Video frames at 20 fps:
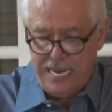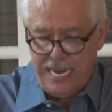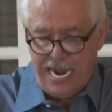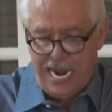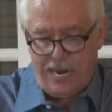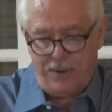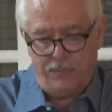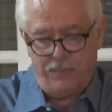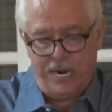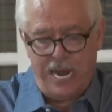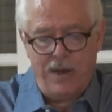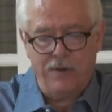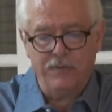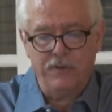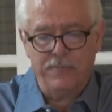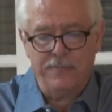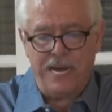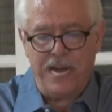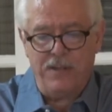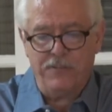And round
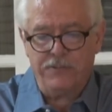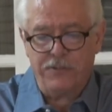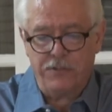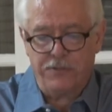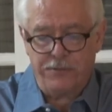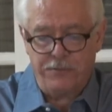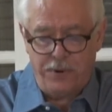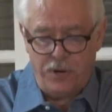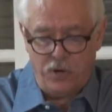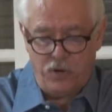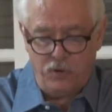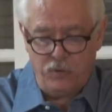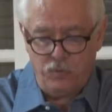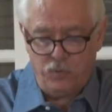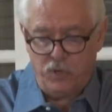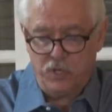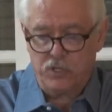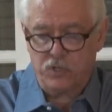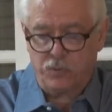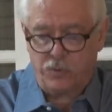about the throne
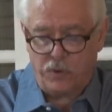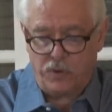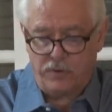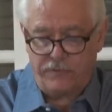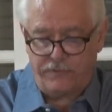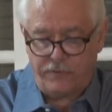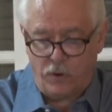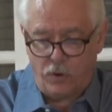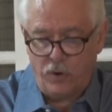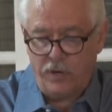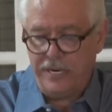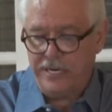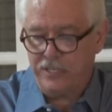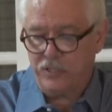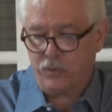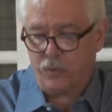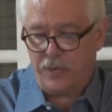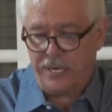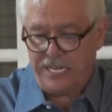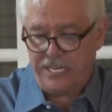were tw- four and
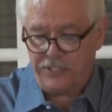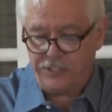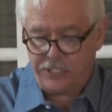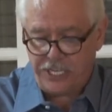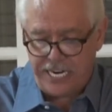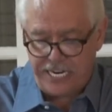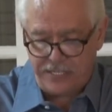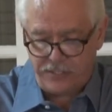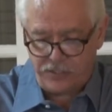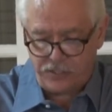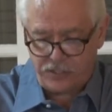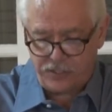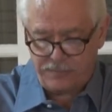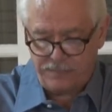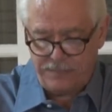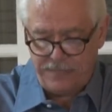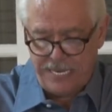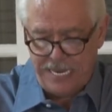twenty seats.